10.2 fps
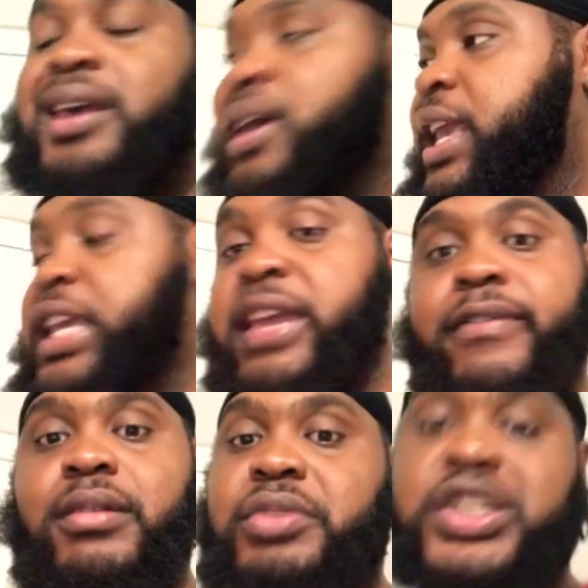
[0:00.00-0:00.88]
He giving
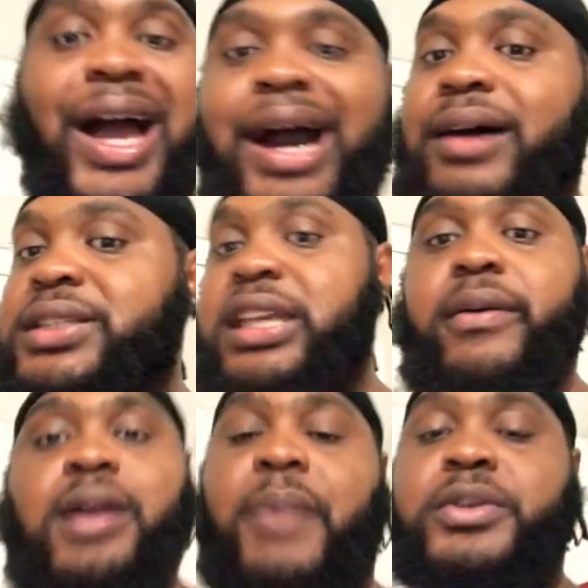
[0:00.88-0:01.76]
them jobs. He giving
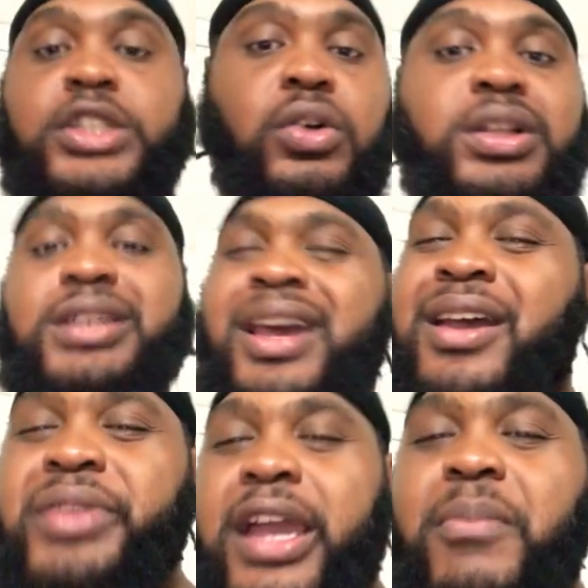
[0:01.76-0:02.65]
them opportunities.
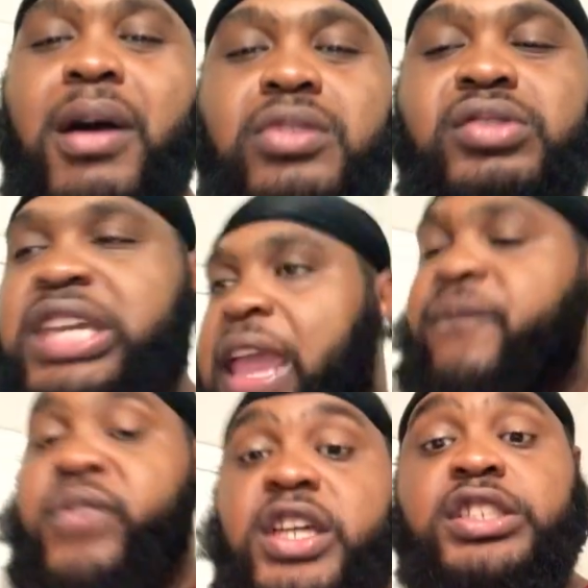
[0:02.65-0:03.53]
Think about it. You can't
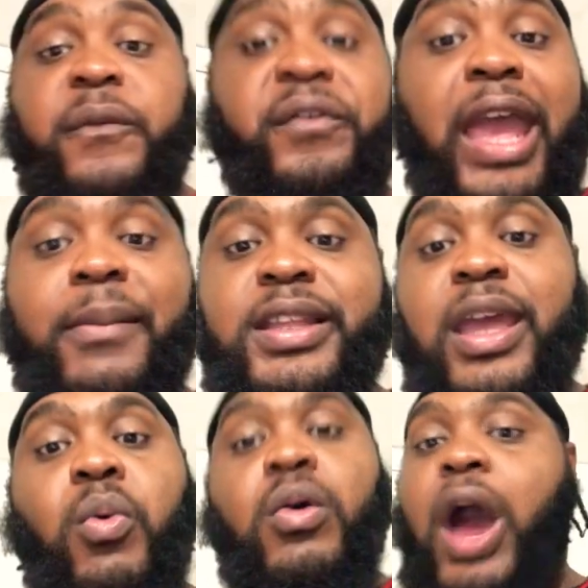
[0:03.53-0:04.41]
feed your family. They
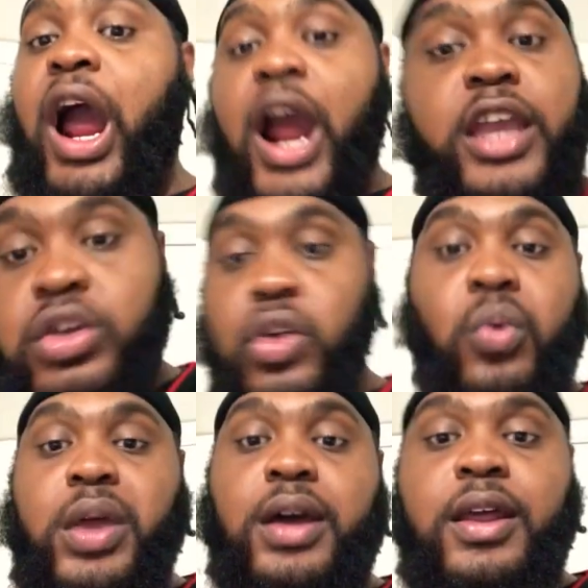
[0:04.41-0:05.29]
won't hire you
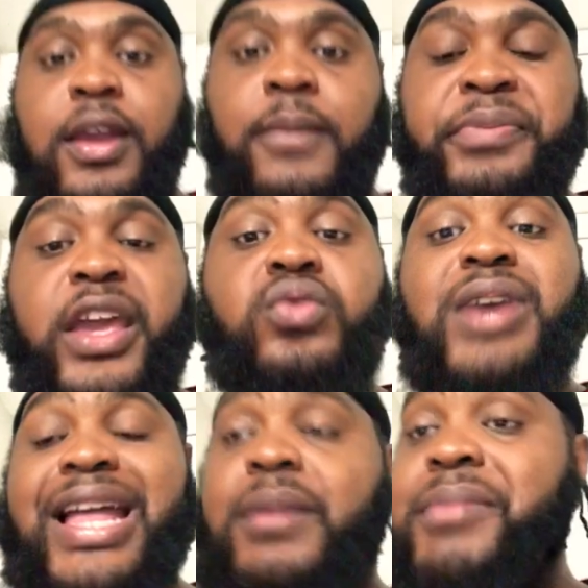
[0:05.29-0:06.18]
nowhere. And you
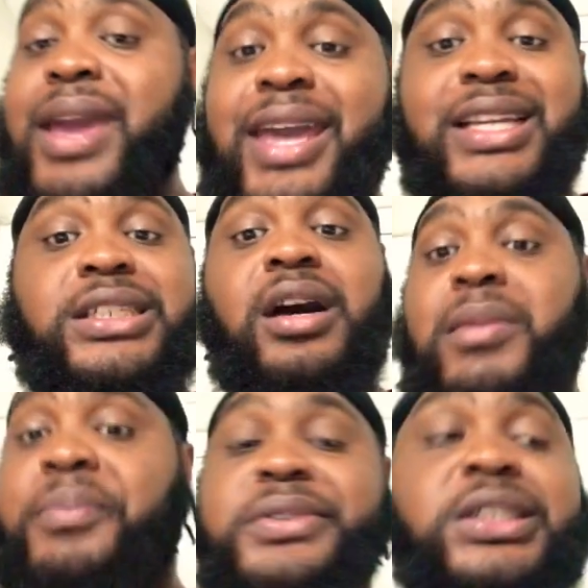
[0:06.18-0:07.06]
got a man that come
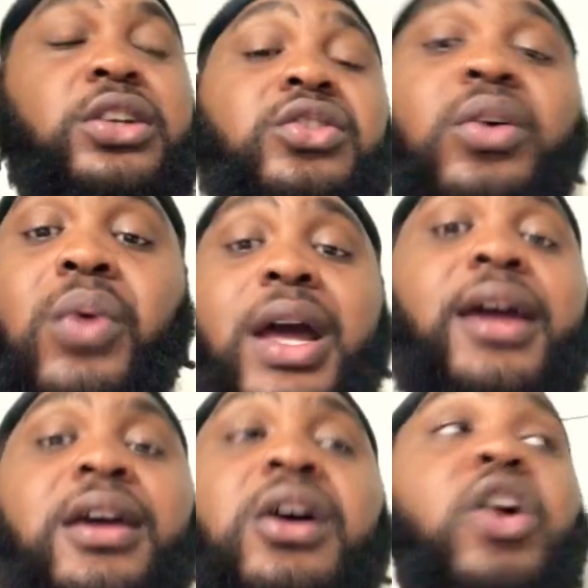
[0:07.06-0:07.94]
up and say, you know
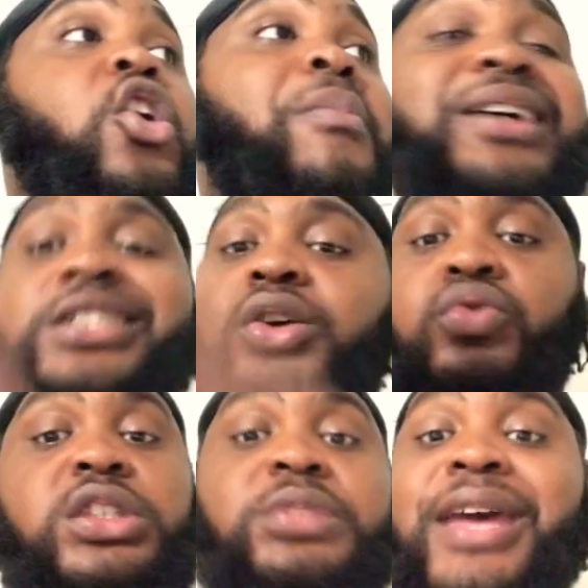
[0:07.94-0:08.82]
what? All my
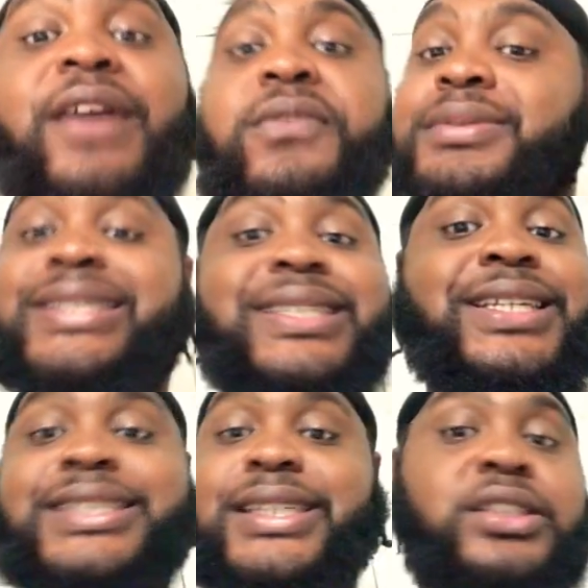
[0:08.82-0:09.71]
soldiers, man, from the
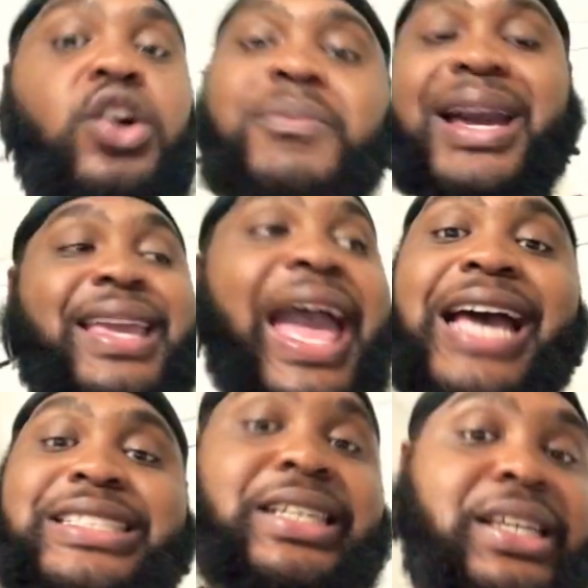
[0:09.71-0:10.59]
60s, all my
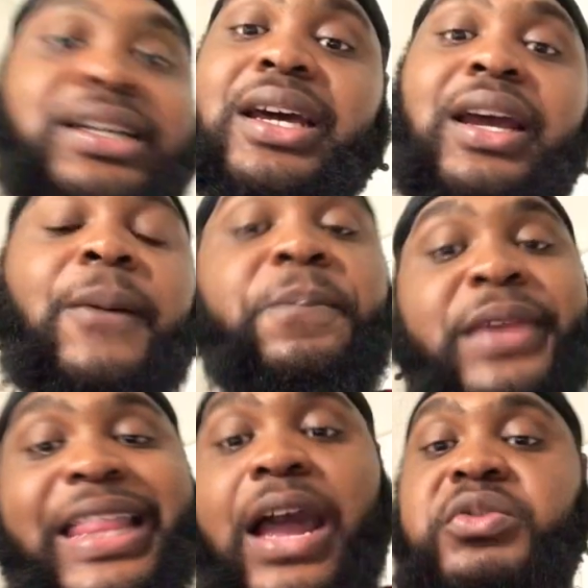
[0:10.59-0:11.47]
guys in here that
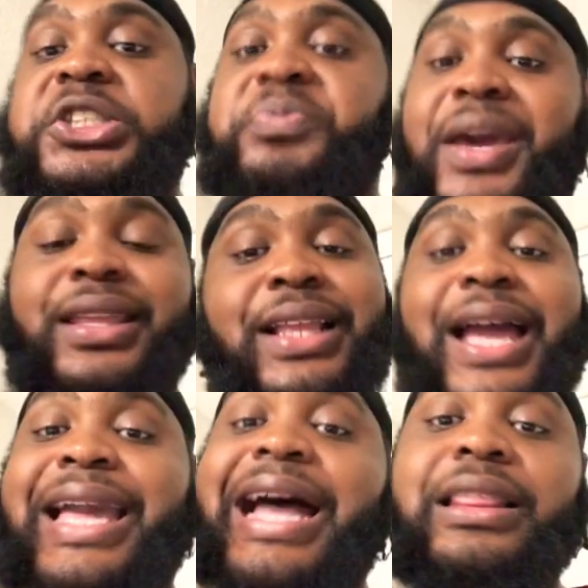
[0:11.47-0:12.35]
I respect, that I
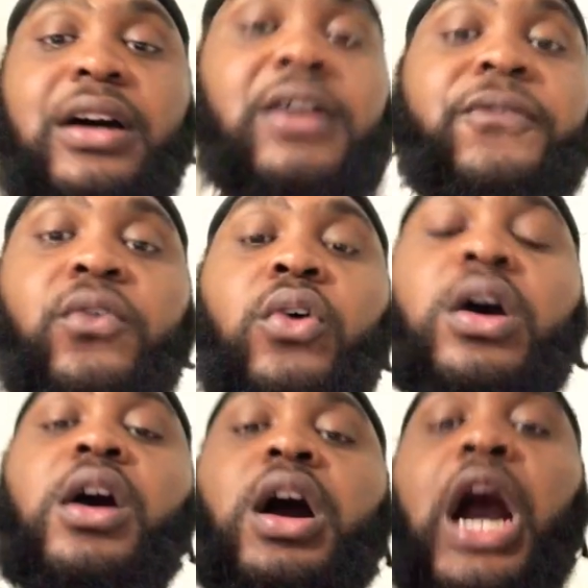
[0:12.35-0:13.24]
got love for,
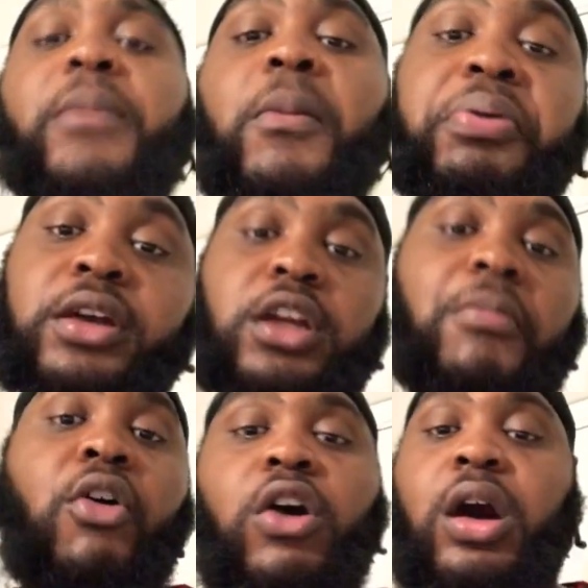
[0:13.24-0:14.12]
I'm going to put them
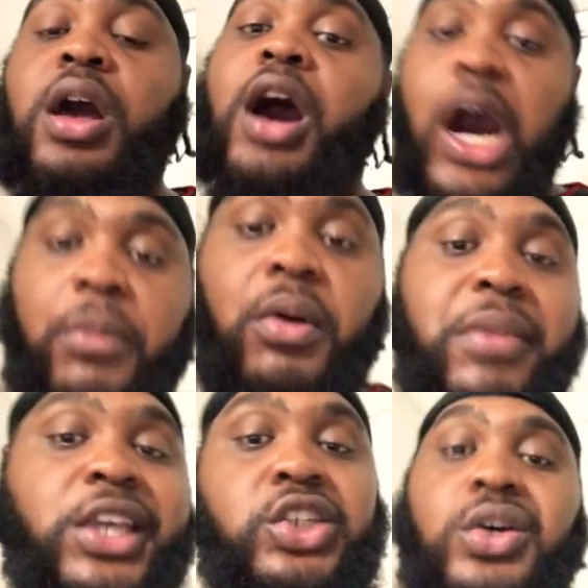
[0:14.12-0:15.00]
on. I'm going to
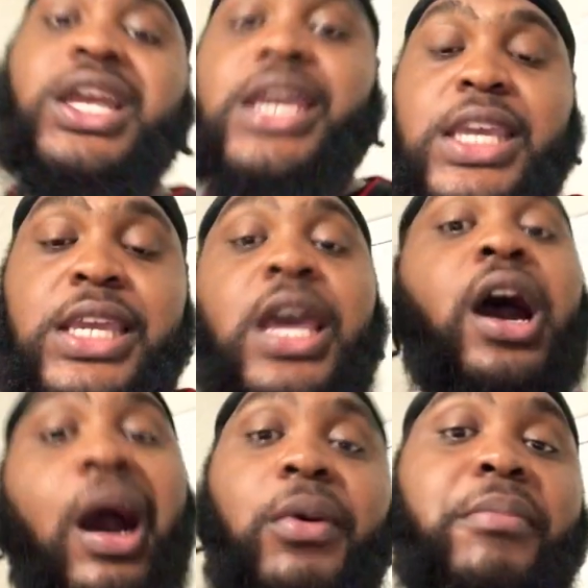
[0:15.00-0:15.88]
make sure they eat.
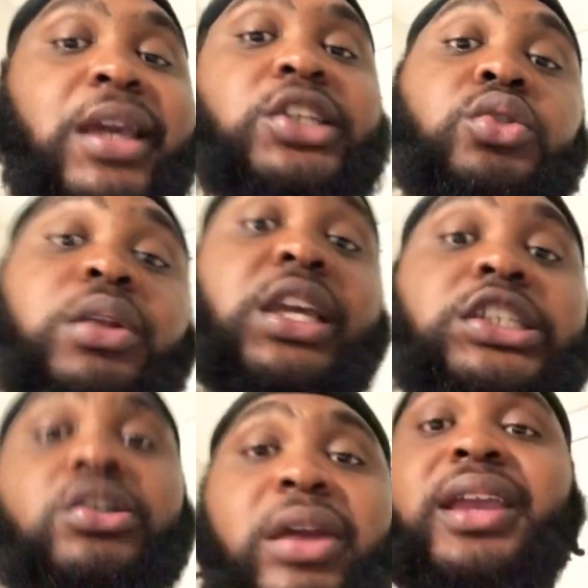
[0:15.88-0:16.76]
I'm going to make sure they
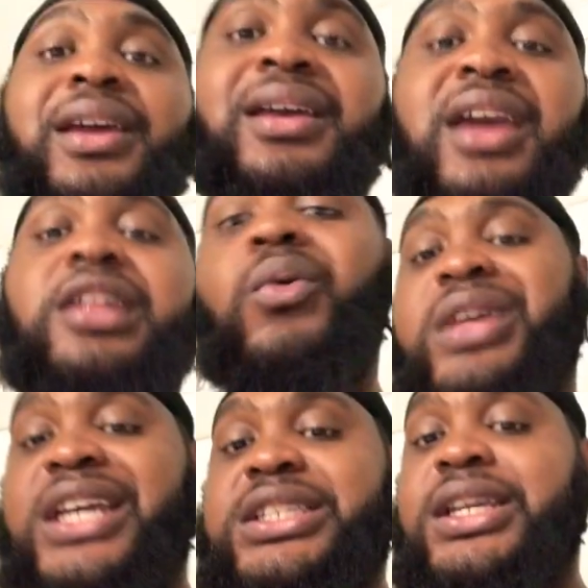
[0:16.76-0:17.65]
straight and know what
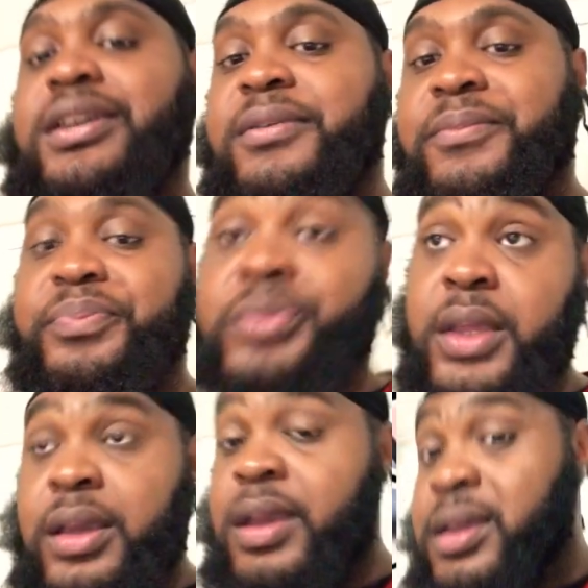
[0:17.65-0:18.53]
they say.
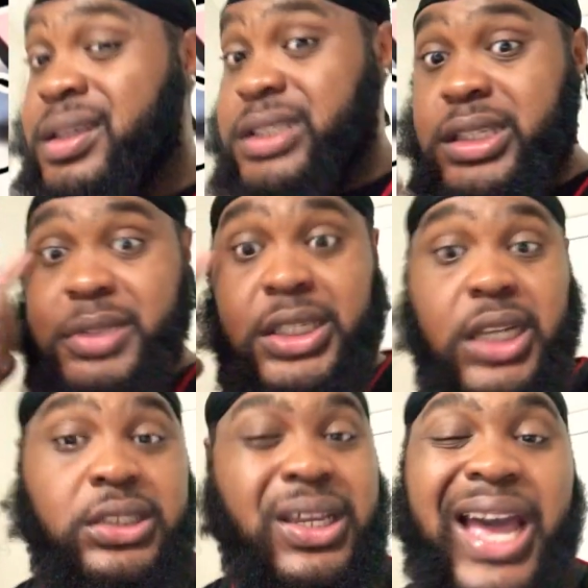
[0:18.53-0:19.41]
This Nipsey
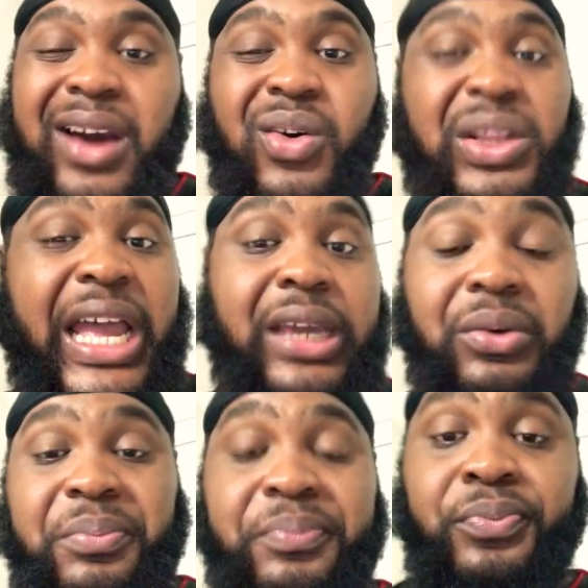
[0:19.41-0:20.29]
Hussle guy, I don't like him.
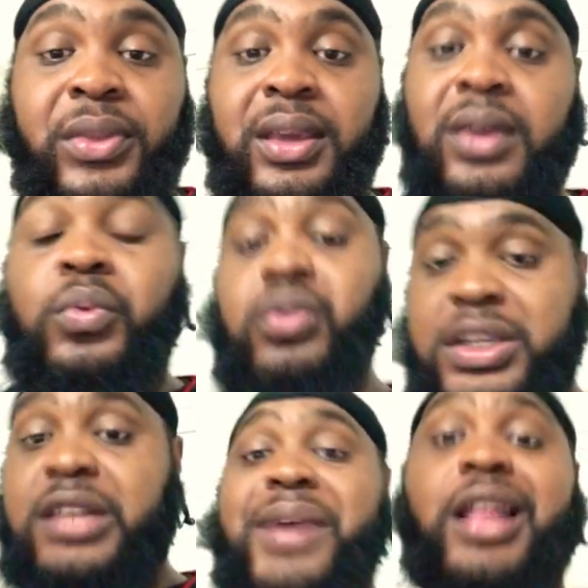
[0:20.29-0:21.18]
we going to
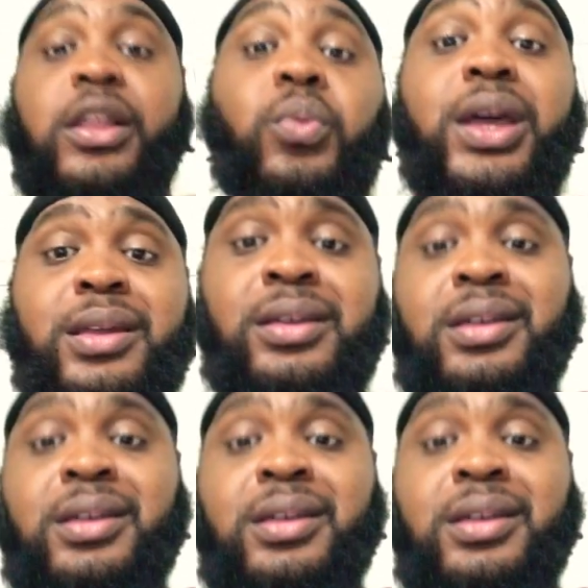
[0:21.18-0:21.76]
get him out of the way.